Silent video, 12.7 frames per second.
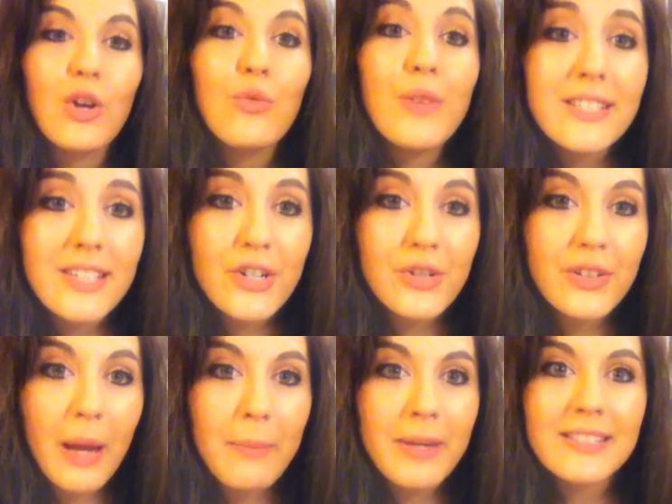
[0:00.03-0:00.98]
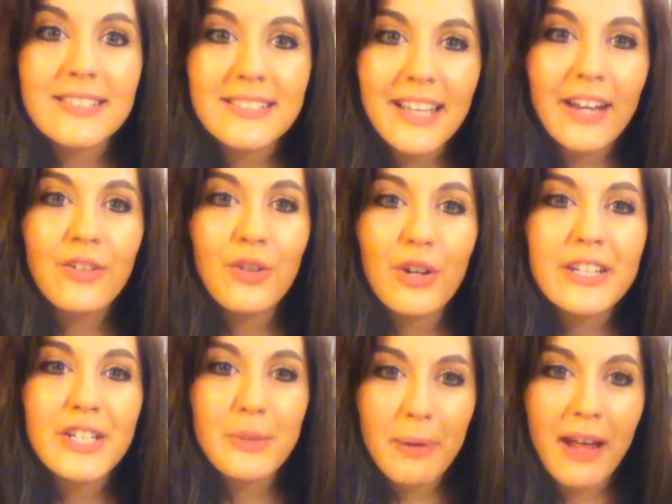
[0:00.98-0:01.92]
Research through Gaming is a
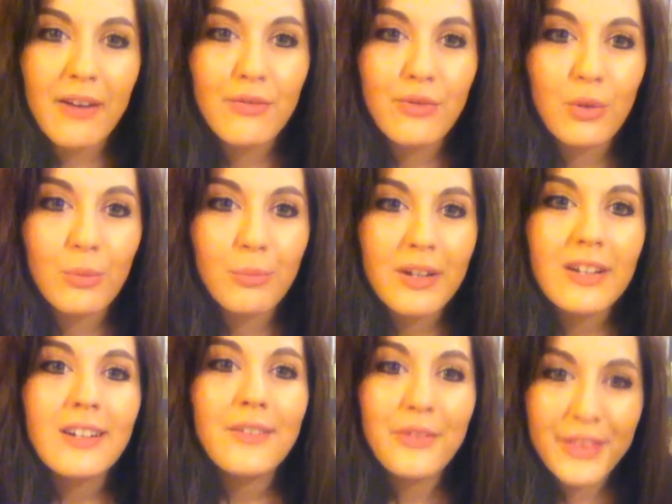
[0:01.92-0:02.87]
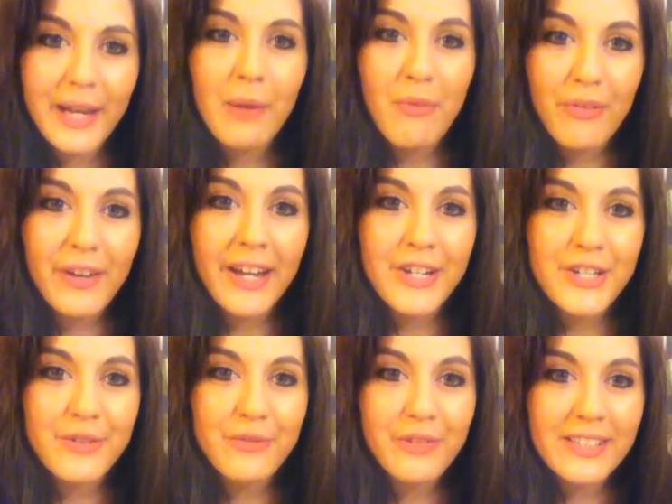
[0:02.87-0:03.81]
technology platform for the
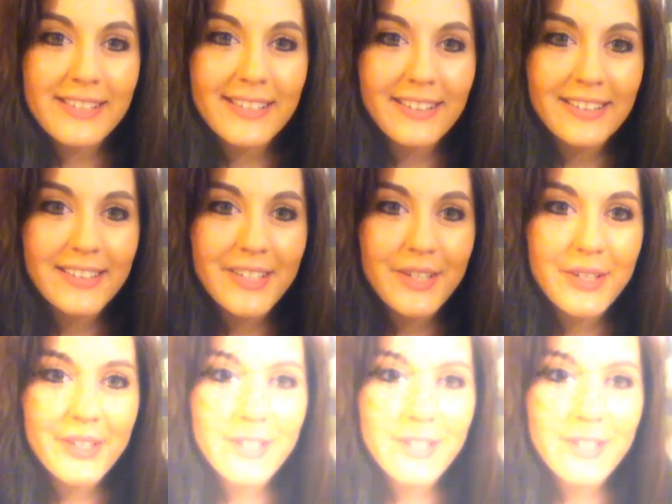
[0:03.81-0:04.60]
gamification of research.